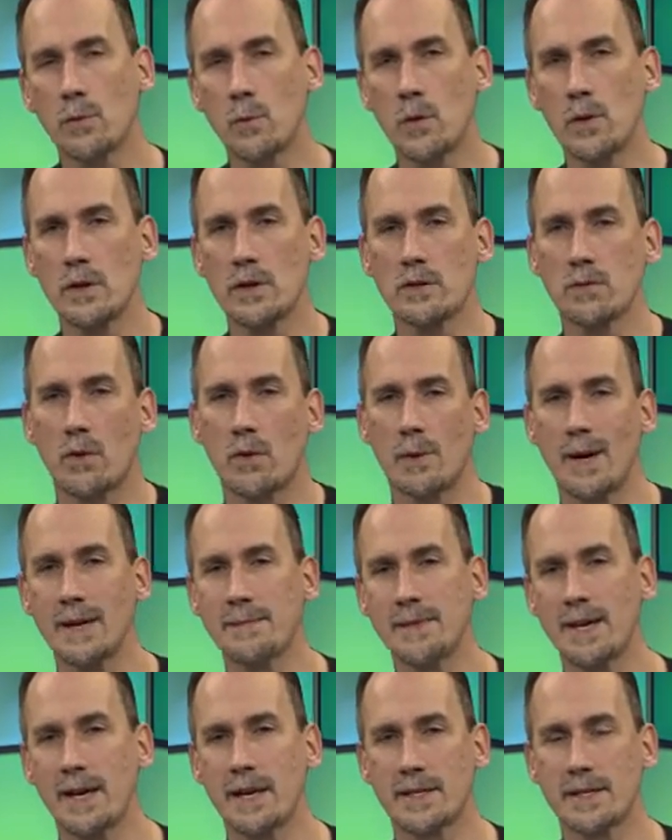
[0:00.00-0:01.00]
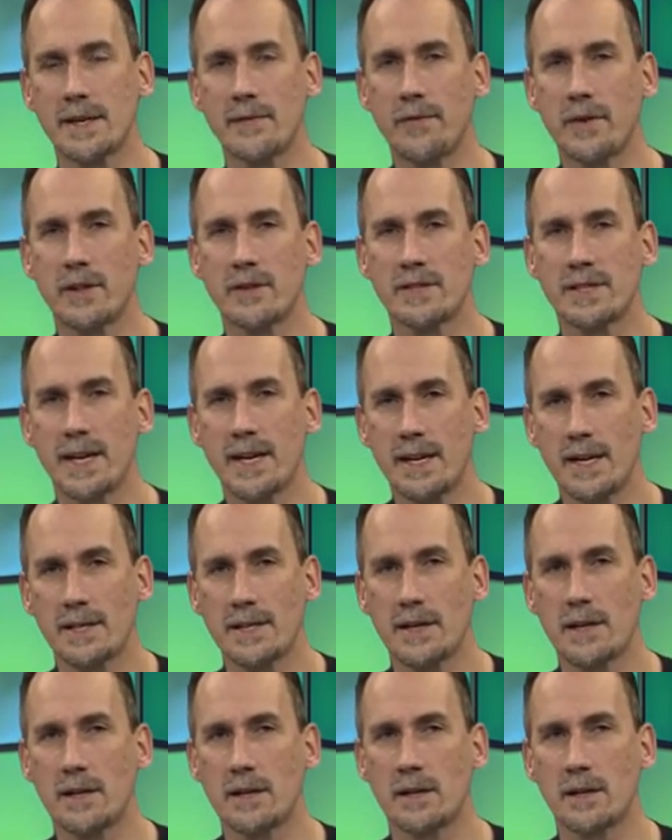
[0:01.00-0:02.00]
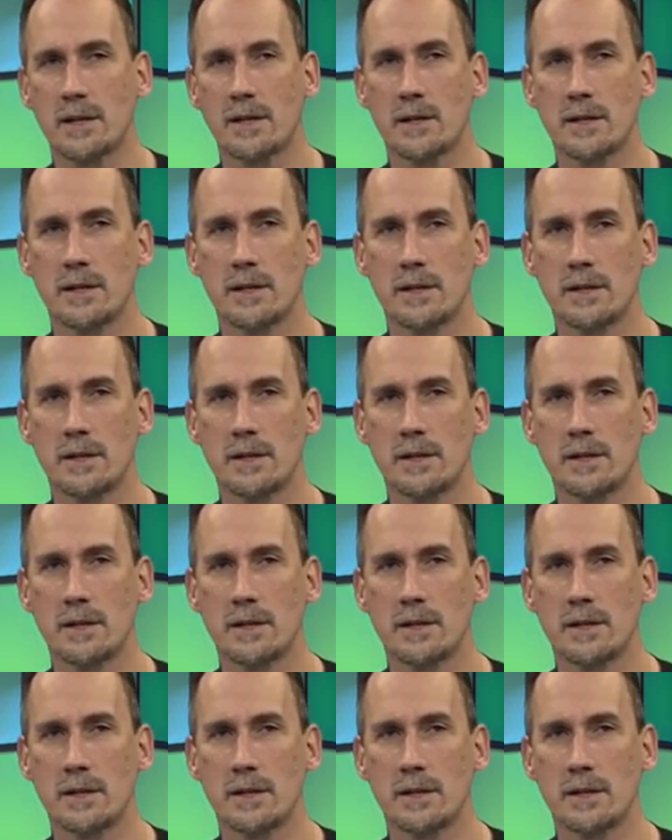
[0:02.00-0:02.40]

the world were wiped out except for those eight on the ark.